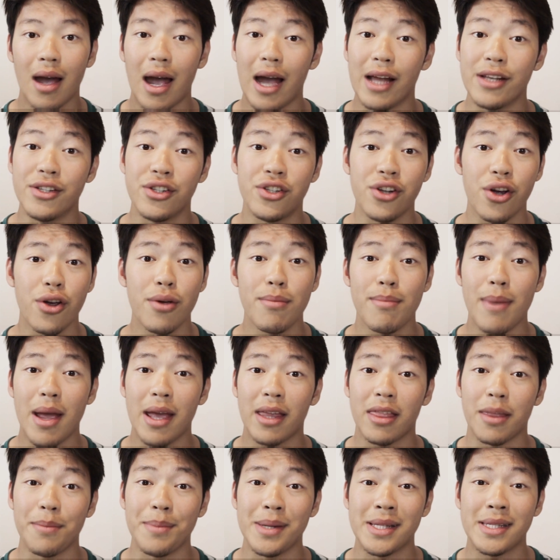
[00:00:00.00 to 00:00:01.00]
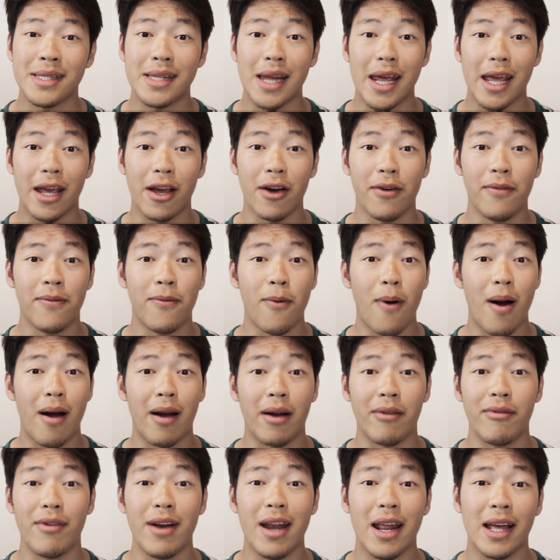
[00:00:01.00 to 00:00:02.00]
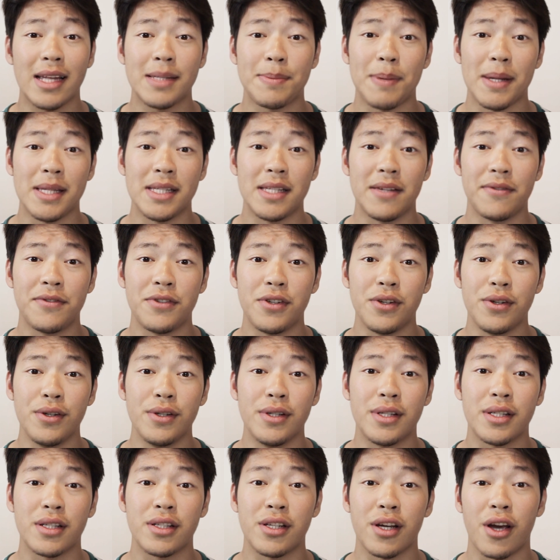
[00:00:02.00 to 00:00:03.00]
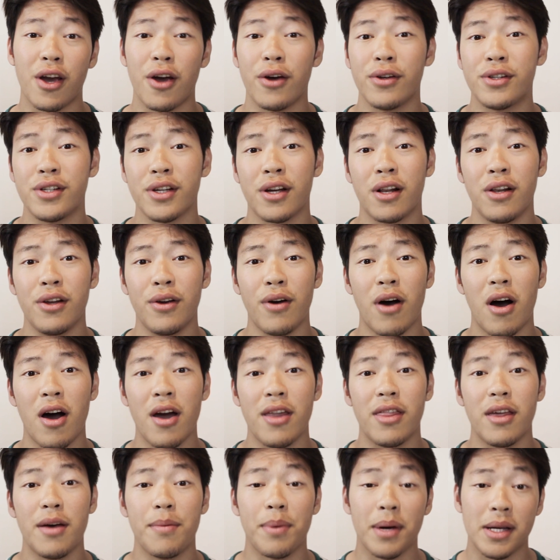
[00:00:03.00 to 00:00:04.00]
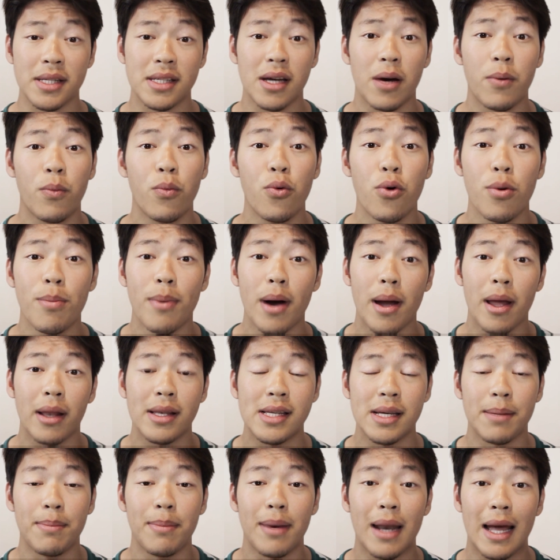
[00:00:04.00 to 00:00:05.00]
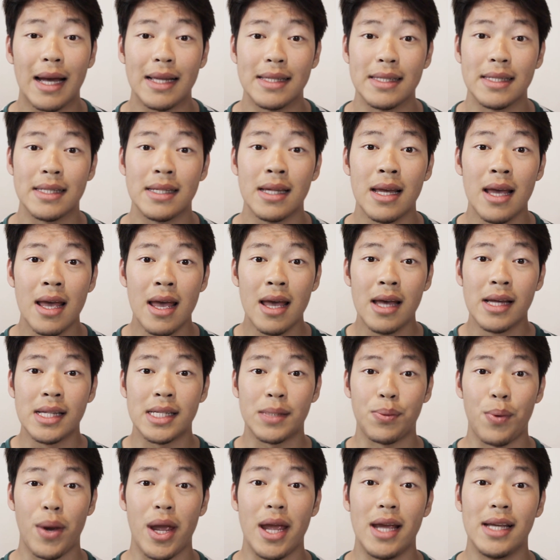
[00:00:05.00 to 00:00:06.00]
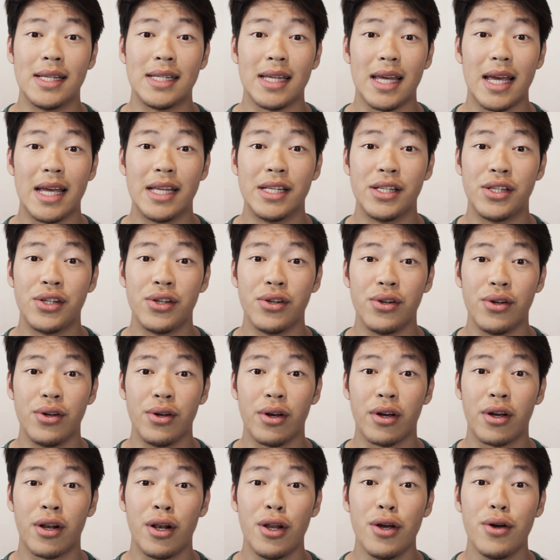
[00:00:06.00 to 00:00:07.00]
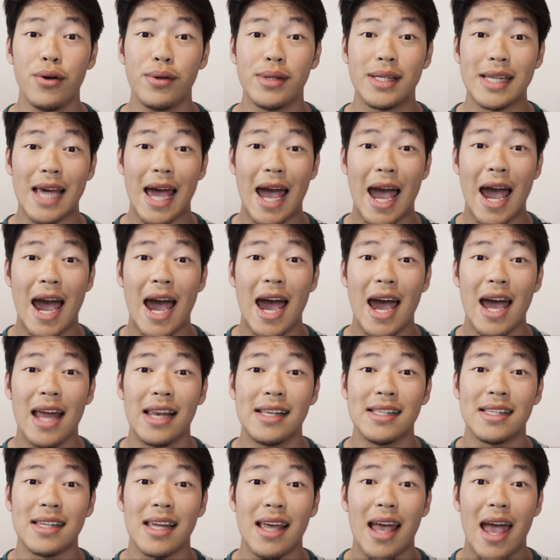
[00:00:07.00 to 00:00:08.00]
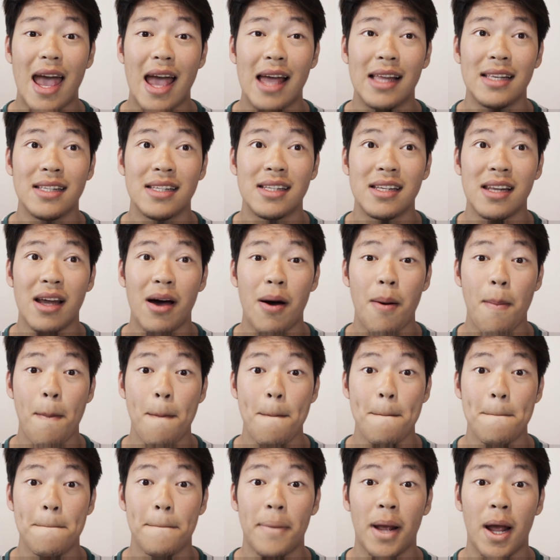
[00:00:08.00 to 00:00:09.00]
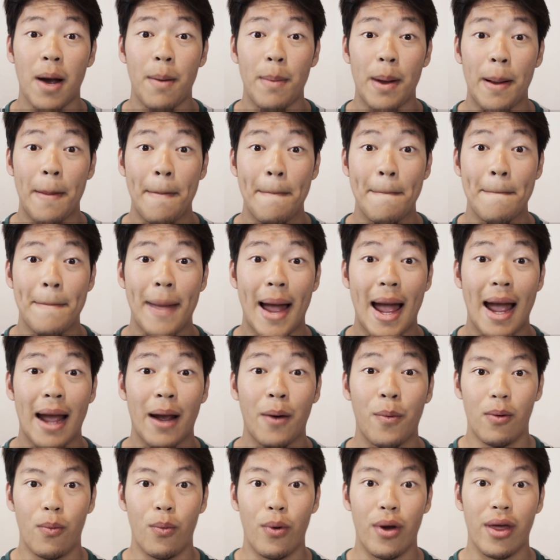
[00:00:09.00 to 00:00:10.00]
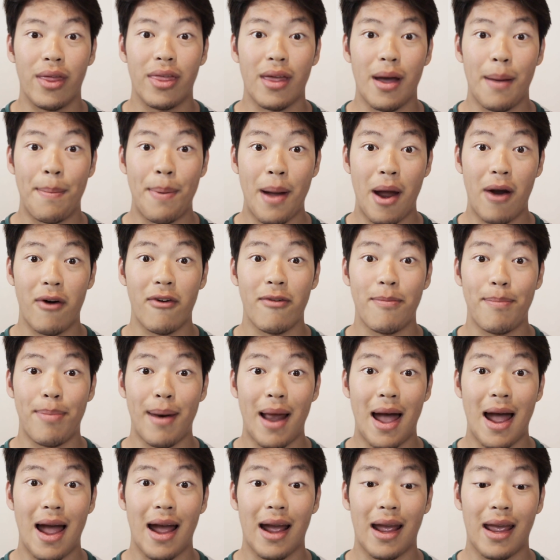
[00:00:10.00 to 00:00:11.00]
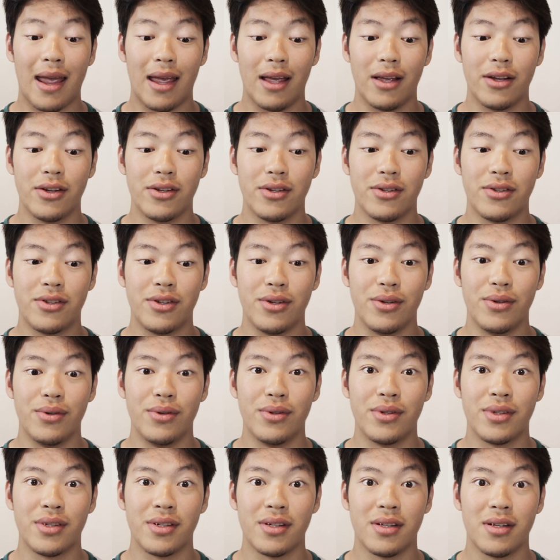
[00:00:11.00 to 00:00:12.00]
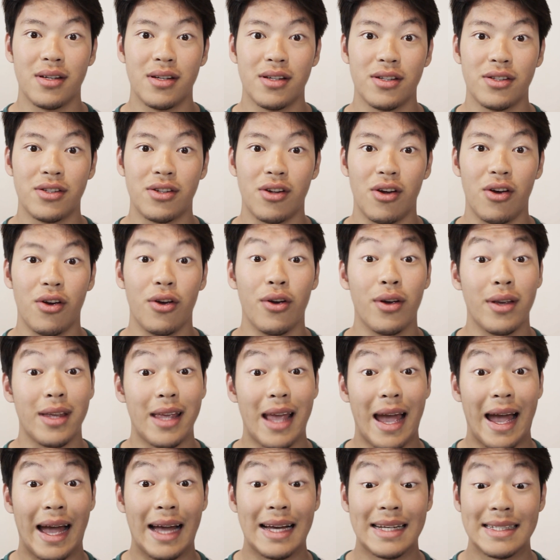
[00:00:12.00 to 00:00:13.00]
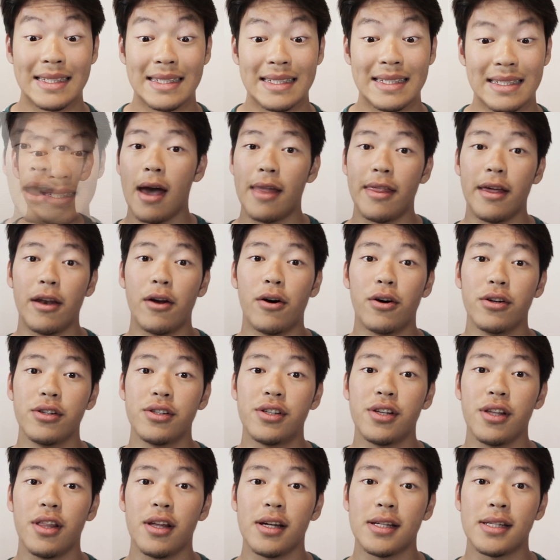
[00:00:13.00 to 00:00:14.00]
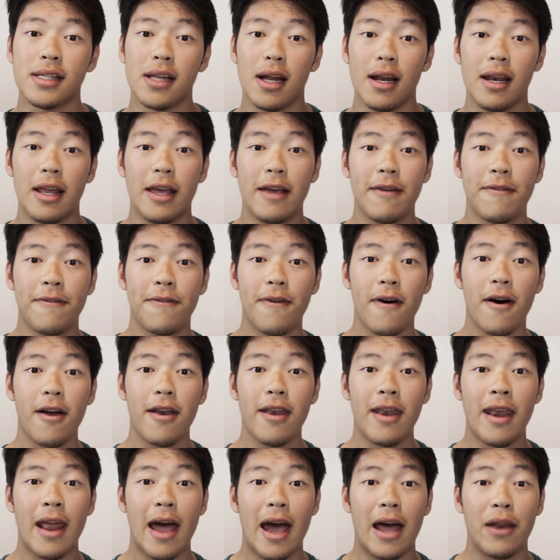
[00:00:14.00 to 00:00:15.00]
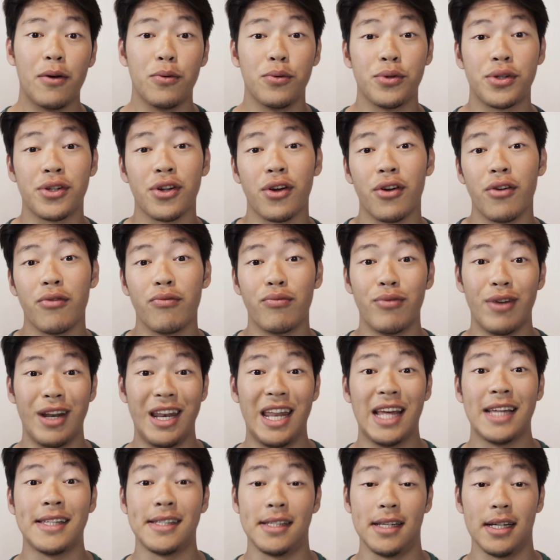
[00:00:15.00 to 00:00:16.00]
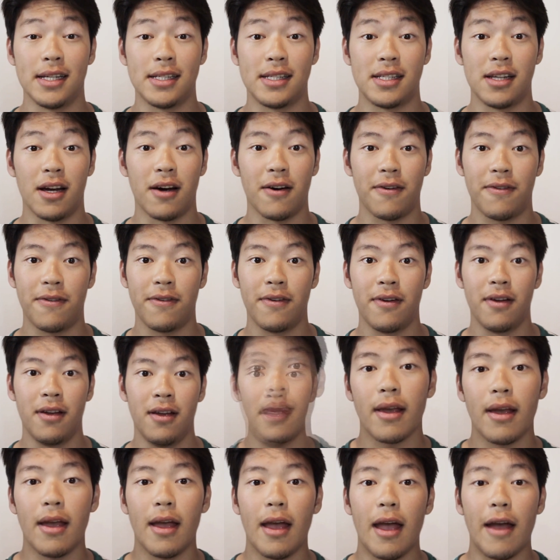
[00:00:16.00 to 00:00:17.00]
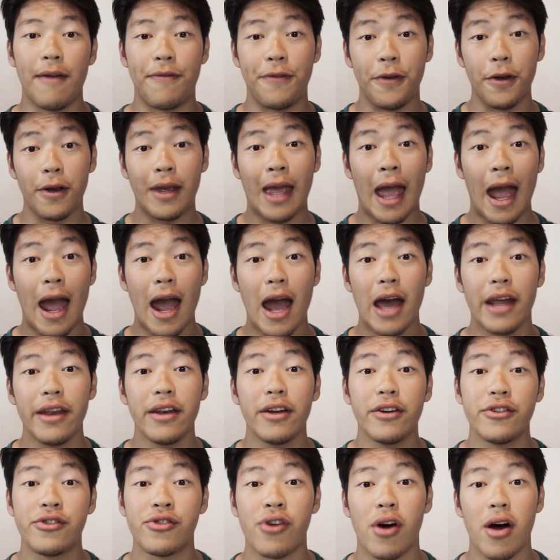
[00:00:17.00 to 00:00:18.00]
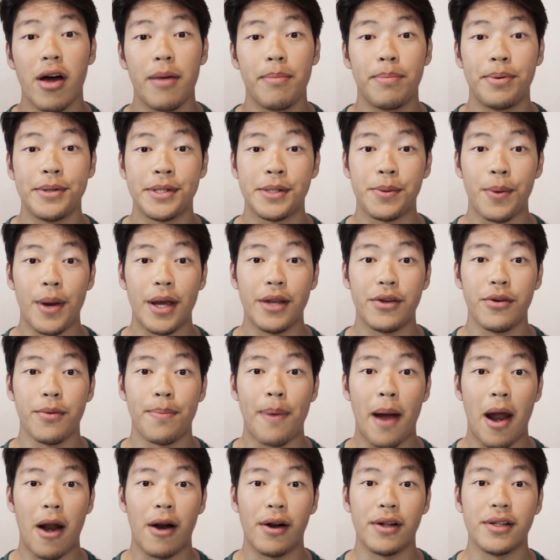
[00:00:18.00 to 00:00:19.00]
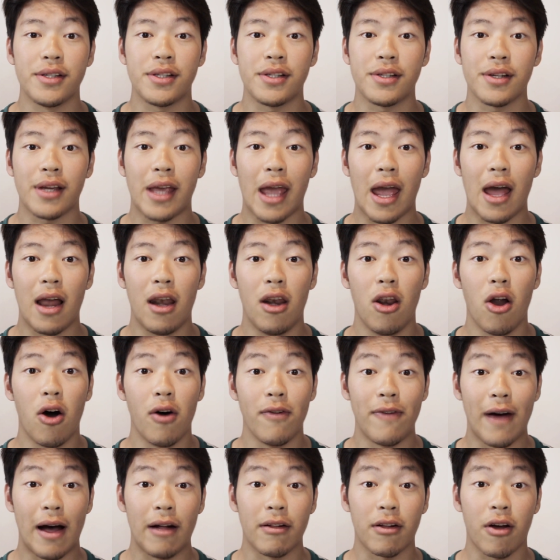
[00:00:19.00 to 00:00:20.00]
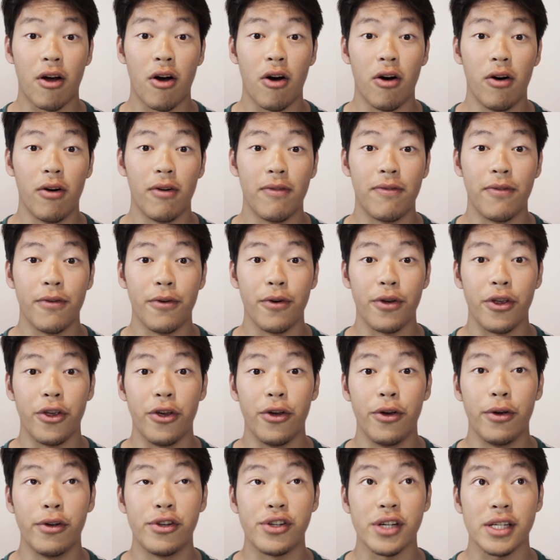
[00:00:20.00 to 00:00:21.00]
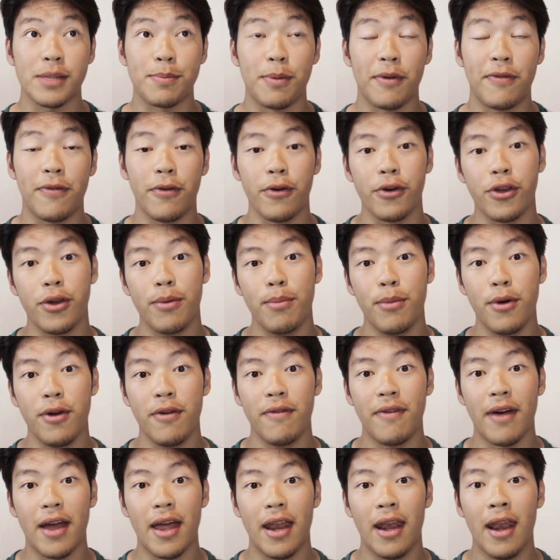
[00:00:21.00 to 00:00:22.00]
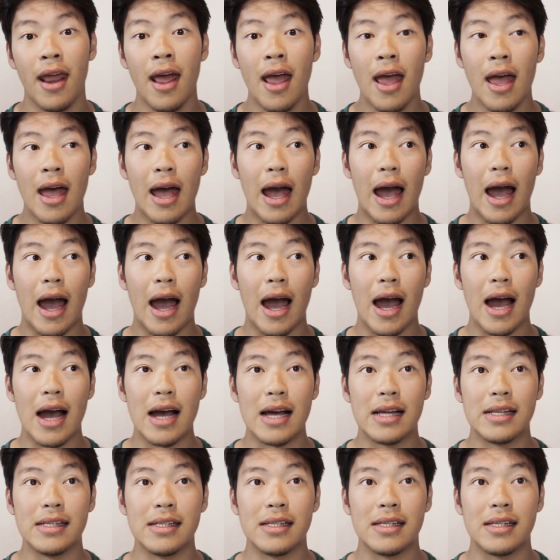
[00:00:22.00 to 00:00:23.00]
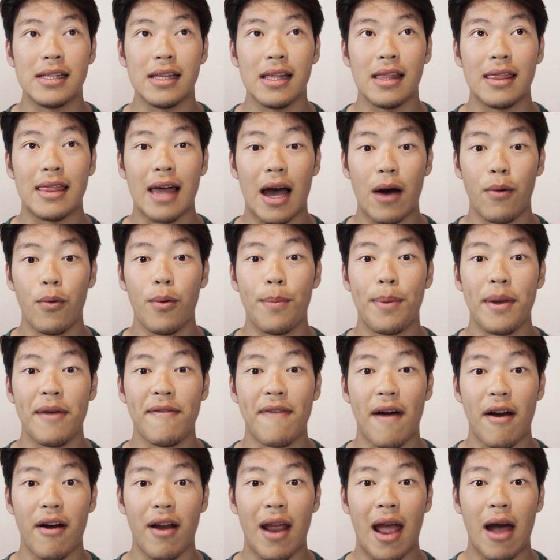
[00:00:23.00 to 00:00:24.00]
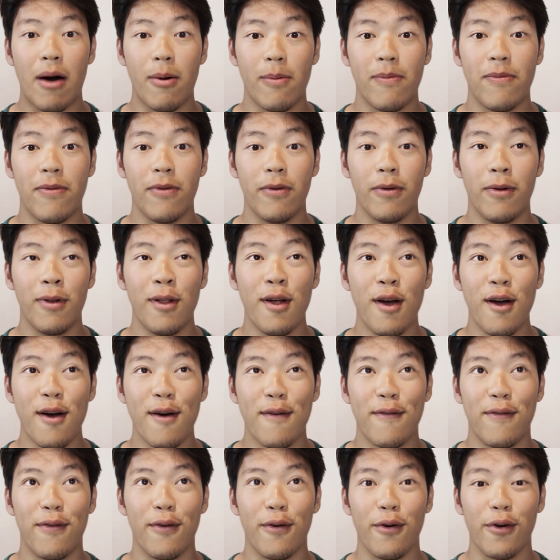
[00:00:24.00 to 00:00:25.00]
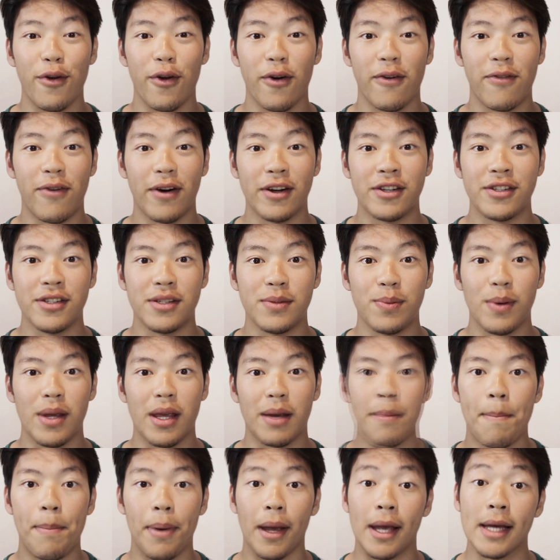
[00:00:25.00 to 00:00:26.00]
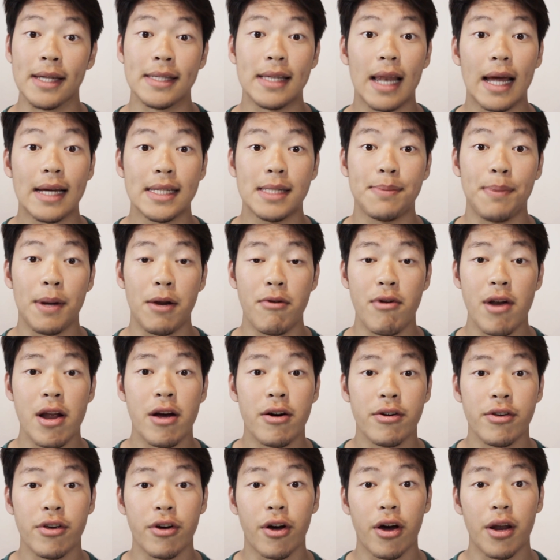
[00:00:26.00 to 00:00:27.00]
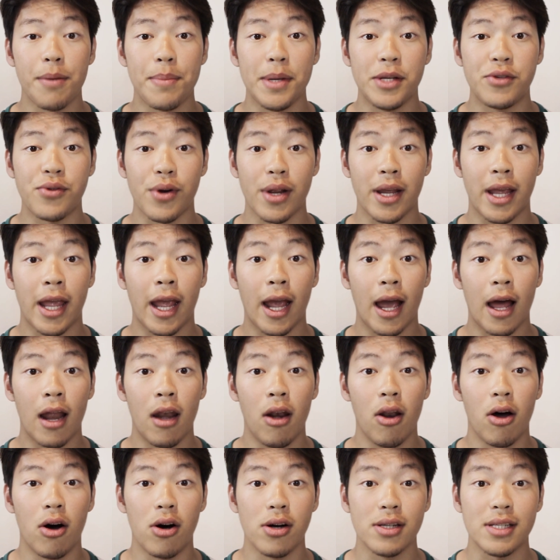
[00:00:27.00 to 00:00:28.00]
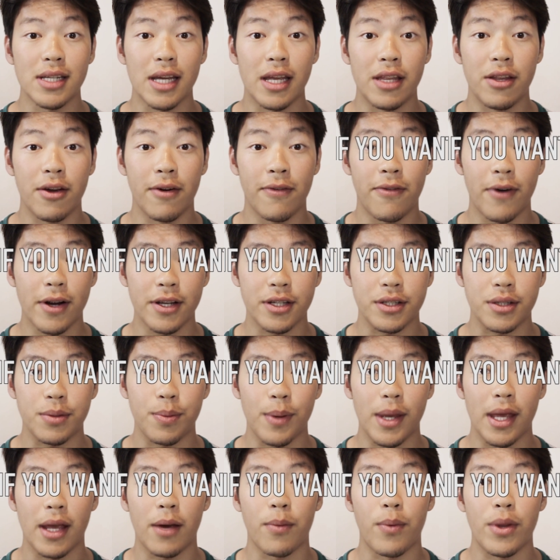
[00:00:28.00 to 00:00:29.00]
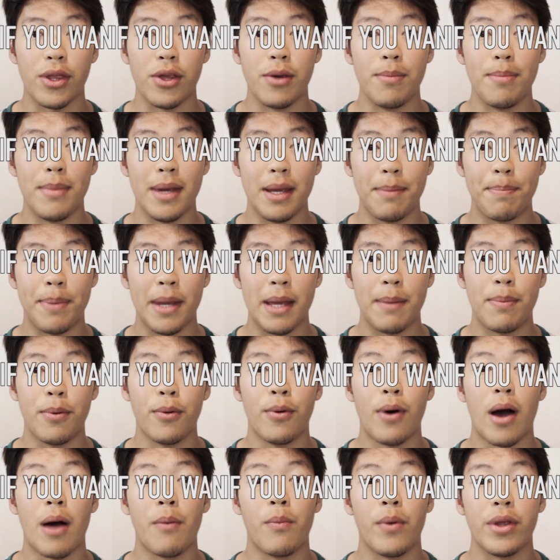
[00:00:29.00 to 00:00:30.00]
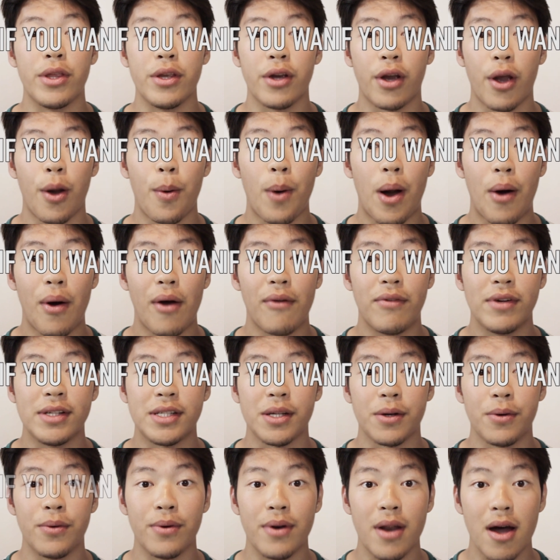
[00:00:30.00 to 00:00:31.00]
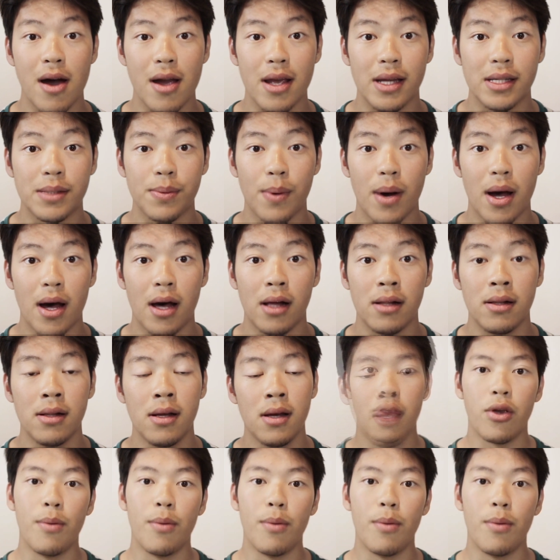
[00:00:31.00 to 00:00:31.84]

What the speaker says: And don't make the mistake of wearing really expensive shoes to go to Clute either, because I wore my Timberlands suede into Clute and ended up coming back with a pair of black shoes. So yeah. And then on to the slightly fun and also realistic stuff. If you can, try and persuade your parents to get a lot of alcohol for you just before you move in, and that will be very helpful for your Freshers Week. Because let's be real, you're going to be drinking a lot in your Freshers Week when you meet people and when you go out every single night as well.